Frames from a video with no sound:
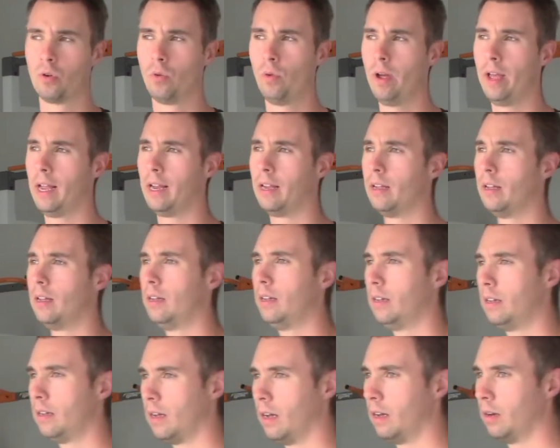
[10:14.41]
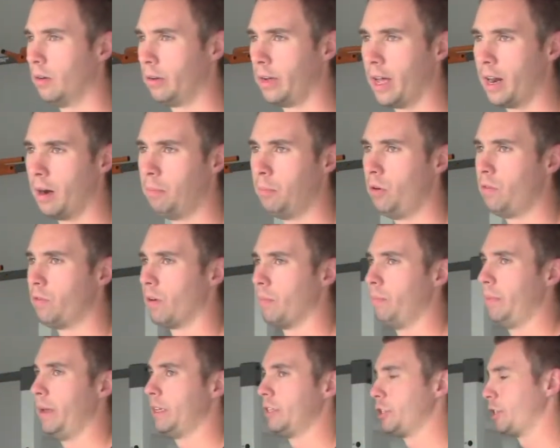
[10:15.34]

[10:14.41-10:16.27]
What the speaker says: quick. I've got to move our bench